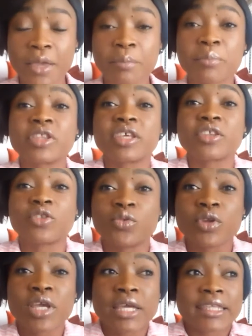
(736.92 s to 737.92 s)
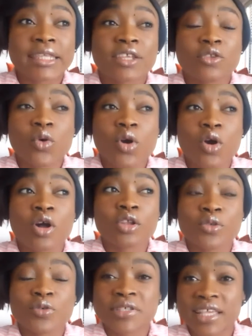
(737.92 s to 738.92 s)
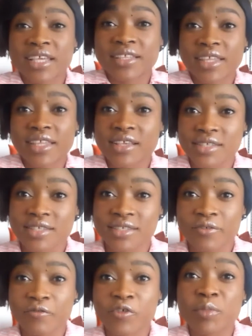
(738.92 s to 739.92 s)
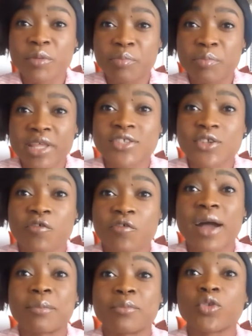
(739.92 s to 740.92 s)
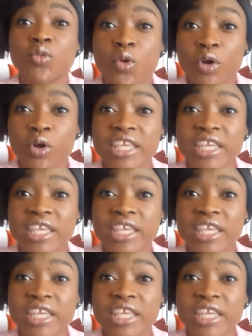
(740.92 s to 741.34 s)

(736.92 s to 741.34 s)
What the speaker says: But they do all those techniques from a place of, I'm not worthy.